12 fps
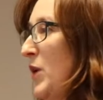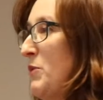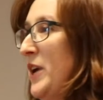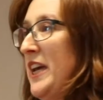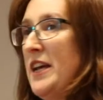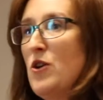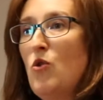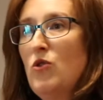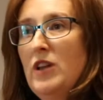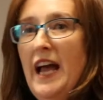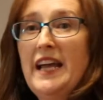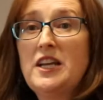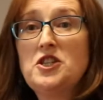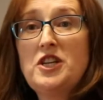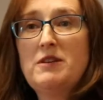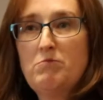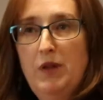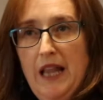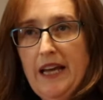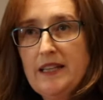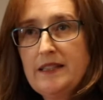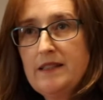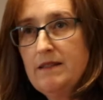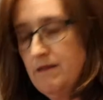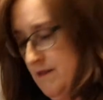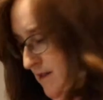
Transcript: where we can all age in place.